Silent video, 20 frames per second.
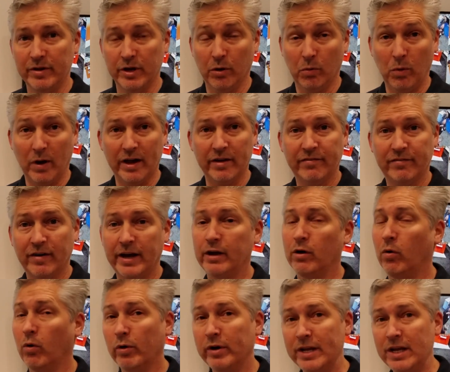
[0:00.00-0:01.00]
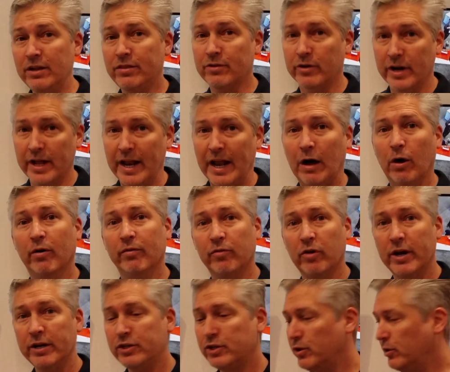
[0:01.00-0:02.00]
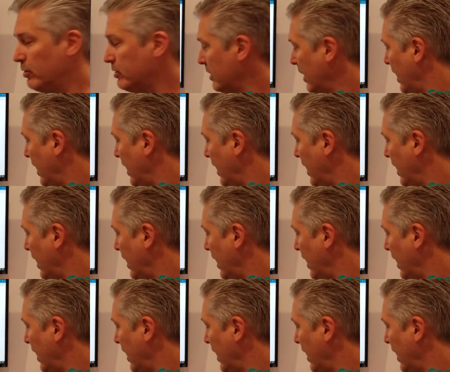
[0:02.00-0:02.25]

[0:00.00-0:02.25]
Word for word: Wi-Fi or Ethernet, however I choose,